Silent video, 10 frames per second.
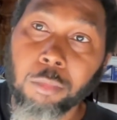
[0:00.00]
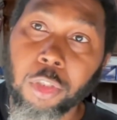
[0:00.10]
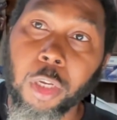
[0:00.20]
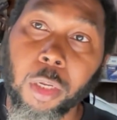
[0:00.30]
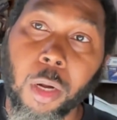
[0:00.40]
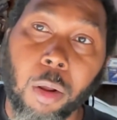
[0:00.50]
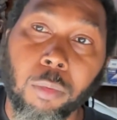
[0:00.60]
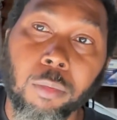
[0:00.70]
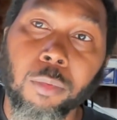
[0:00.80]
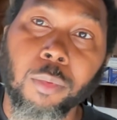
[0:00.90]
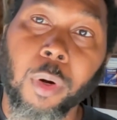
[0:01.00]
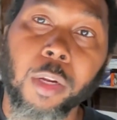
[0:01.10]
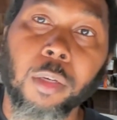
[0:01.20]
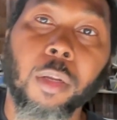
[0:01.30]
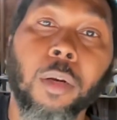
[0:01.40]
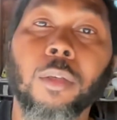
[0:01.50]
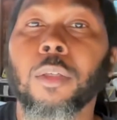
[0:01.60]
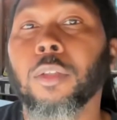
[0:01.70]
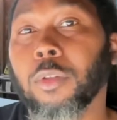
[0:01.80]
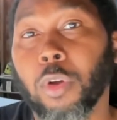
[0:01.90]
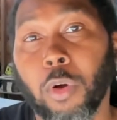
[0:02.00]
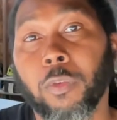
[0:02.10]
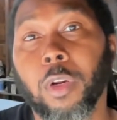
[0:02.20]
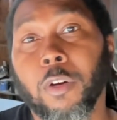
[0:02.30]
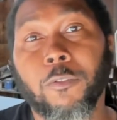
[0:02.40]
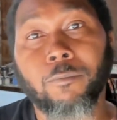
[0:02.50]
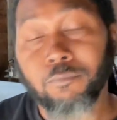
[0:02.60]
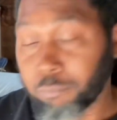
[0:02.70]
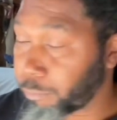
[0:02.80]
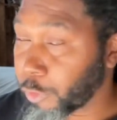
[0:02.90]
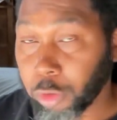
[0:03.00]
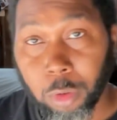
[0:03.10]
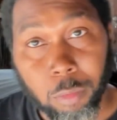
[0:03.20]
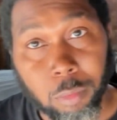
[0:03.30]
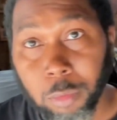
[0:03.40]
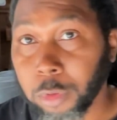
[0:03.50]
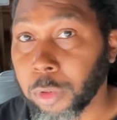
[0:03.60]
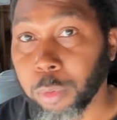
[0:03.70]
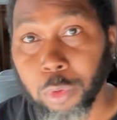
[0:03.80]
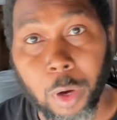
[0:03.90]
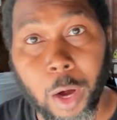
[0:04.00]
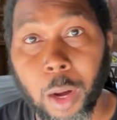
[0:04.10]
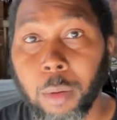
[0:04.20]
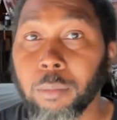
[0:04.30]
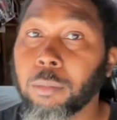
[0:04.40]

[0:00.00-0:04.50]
Check it out right there. Go over there, subscribe.